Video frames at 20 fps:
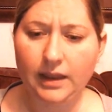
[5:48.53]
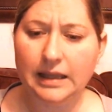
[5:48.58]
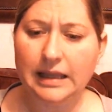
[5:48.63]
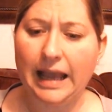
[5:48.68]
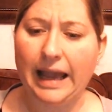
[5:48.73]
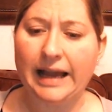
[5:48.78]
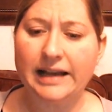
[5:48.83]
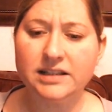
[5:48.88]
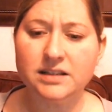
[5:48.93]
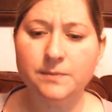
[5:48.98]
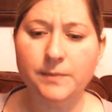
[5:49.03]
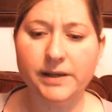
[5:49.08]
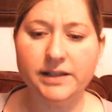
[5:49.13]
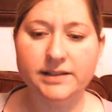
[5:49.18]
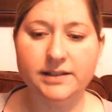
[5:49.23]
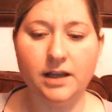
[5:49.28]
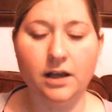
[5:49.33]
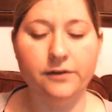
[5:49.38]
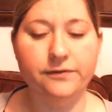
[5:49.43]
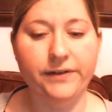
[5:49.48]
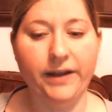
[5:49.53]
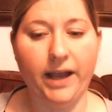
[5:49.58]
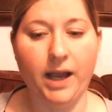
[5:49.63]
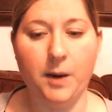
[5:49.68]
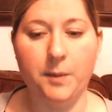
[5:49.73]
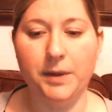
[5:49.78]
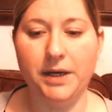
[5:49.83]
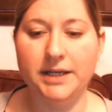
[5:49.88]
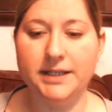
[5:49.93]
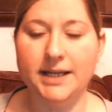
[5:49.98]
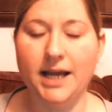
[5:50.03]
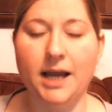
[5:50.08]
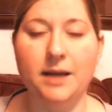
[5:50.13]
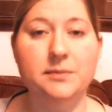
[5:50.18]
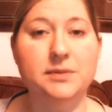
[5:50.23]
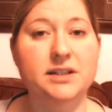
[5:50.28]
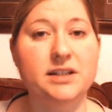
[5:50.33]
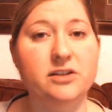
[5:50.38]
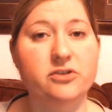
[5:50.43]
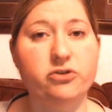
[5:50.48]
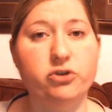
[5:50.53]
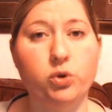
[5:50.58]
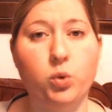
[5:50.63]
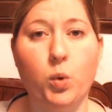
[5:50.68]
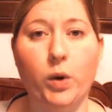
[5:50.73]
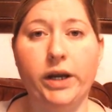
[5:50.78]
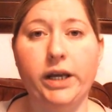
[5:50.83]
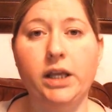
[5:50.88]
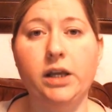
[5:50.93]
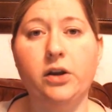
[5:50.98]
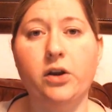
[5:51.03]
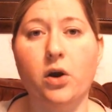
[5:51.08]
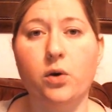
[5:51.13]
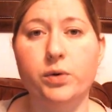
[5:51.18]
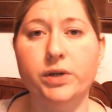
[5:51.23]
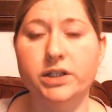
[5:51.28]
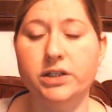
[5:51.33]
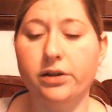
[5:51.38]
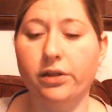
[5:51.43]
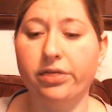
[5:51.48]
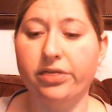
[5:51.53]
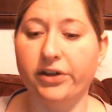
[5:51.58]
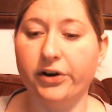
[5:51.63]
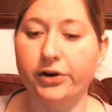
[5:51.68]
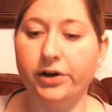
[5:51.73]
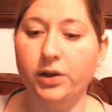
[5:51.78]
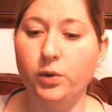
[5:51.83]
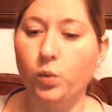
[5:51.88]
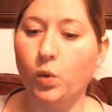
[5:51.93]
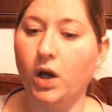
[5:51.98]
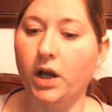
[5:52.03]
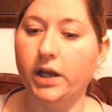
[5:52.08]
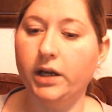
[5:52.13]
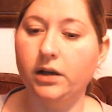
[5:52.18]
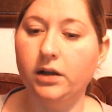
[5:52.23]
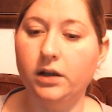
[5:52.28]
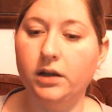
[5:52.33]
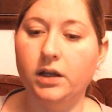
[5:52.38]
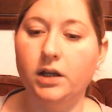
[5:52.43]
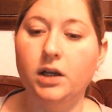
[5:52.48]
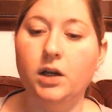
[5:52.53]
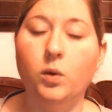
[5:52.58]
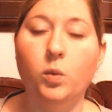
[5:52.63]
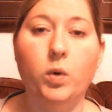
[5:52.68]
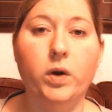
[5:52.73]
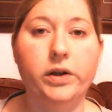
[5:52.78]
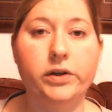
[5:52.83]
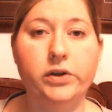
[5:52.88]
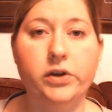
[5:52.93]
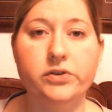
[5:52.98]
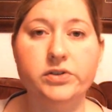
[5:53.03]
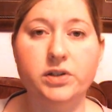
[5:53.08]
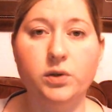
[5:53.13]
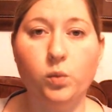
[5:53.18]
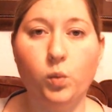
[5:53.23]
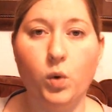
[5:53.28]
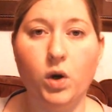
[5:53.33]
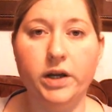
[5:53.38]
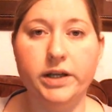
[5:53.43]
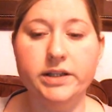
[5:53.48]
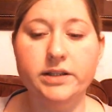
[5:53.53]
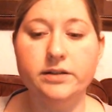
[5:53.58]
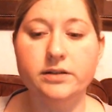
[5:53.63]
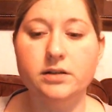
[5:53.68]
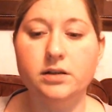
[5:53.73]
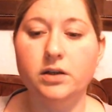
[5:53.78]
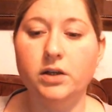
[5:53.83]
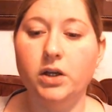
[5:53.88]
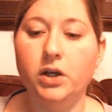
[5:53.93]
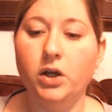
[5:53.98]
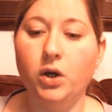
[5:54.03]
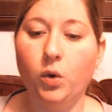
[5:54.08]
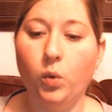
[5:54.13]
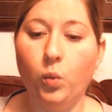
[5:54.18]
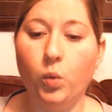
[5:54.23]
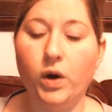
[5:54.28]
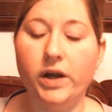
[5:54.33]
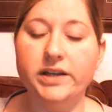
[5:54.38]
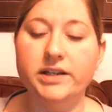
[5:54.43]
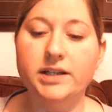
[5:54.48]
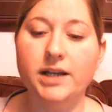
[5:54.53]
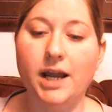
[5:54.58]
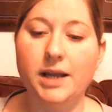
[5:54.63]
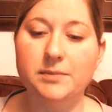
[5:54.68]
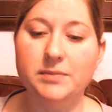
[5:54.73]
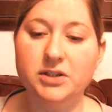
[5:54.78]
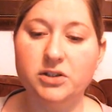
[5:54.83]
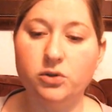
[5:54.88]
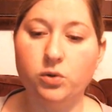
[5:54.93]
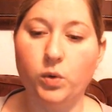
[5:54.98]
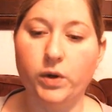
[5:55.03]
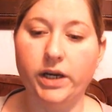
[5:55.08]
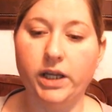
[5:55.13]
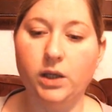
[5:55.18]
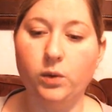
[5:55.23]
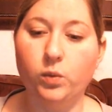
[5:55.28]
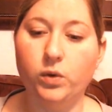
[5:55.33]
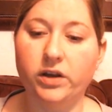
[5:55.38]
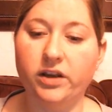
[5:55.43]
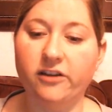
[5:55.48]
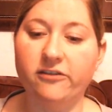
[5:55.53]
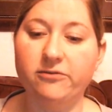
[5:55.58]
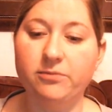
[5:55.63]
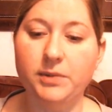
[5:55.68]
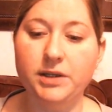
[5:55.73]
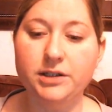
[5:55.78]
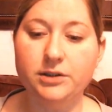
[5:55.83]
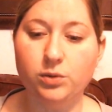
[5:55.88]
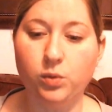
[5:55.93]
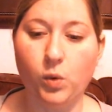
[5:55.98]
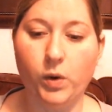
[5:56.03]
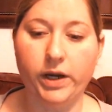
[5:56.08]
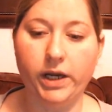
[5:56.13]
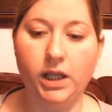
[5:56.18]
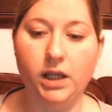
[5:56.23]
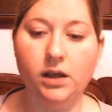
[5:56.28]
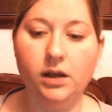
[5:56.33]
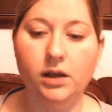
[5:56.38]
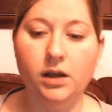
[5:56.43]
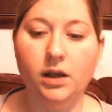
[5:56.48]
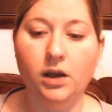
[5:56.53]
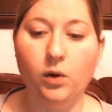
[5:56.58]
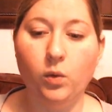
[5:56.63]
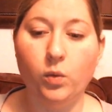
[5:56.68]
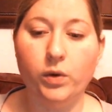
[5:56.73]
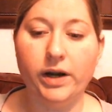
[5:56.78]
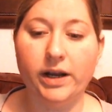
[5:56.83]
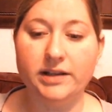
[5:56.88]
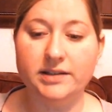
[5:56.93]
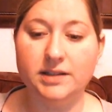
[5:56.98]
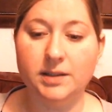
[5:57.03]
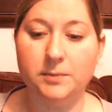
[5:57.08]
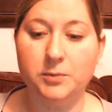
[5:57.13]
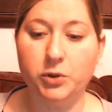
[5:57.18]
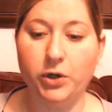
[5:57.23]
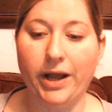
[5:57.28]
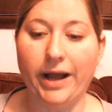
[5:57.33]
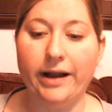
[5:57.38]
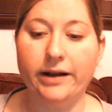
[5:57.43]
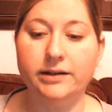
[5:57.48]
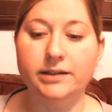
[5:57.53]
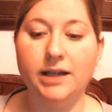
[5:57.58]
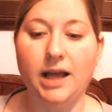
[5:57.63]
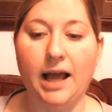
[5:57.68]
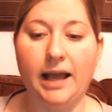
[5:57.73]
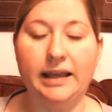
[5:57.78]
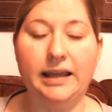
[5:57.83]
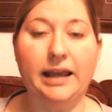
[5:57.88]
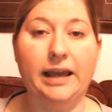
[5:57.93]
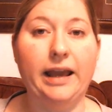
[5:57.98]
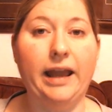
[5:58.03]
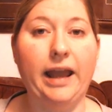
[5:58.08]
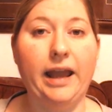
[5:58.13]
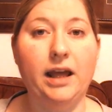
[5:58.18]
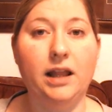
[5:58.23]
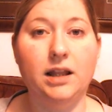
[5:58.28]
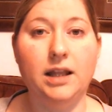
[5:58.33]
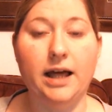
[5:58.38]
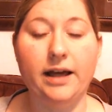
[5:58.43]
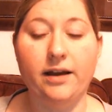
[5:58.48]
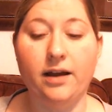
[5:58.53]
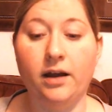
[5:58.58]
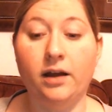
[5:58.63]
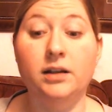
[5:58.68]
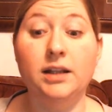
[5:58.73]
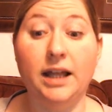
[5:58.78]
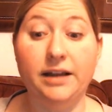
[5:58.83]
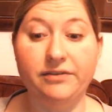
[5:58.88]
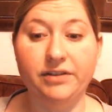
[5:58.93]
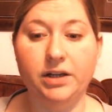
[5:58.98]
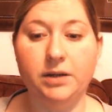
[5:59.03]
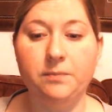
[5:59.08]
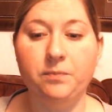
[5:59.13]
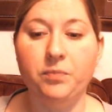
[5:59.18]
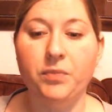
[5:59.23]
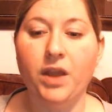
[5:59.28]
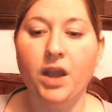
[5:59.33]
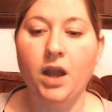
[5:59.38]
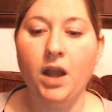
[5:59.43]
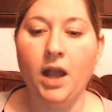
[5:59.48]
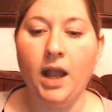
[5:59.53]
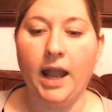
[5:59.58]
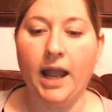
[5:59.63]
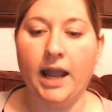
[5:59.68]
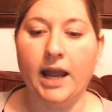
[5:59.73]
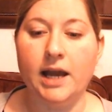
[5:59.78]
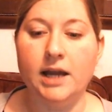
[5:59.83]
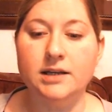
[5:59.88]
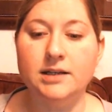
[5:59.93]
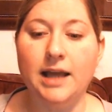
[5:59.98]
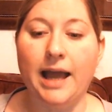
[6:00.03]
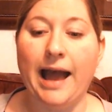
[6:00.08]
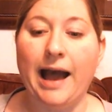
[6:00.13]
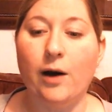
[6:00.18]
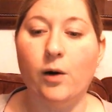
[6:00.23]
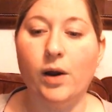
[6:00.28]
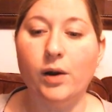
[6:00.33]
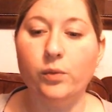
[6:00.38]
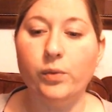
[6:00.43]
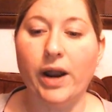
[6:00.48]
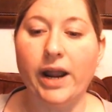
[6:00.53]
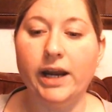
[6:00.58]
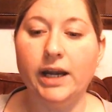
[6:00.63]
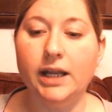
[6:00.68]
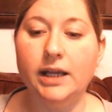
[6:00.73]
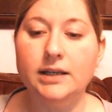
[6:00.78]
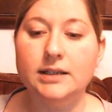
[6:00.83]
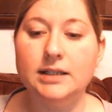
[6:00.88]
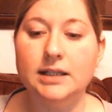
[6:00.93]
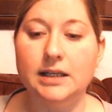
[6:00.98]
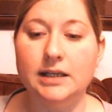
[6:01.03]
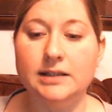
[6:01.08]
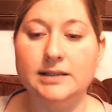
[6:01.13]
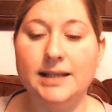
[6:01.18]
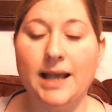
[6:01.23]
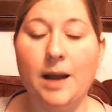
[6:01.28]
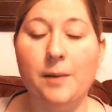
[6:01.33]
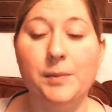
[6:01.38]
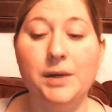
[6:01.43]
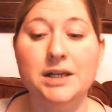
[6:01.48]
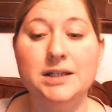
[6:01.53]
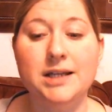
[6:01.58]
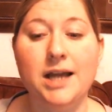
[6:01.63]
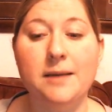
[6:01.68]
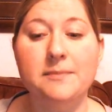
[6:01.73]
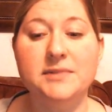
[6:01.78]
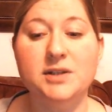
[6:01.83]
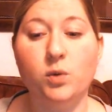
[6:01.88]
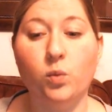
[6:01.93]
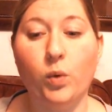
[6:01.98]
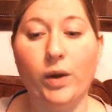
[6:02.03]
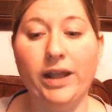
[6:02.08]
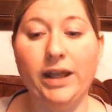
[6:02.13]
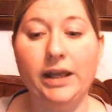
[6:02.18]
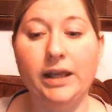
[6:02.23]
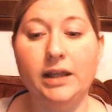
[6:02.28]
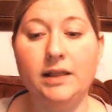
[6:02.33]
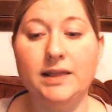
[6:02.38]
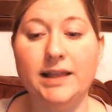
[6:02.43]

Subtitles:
Ask myself, how many times does 20 go into 31? Well, it goes in once. 1 times 20 will give me 20. When I subtract, I get 11. And how I write it is how many times it went in.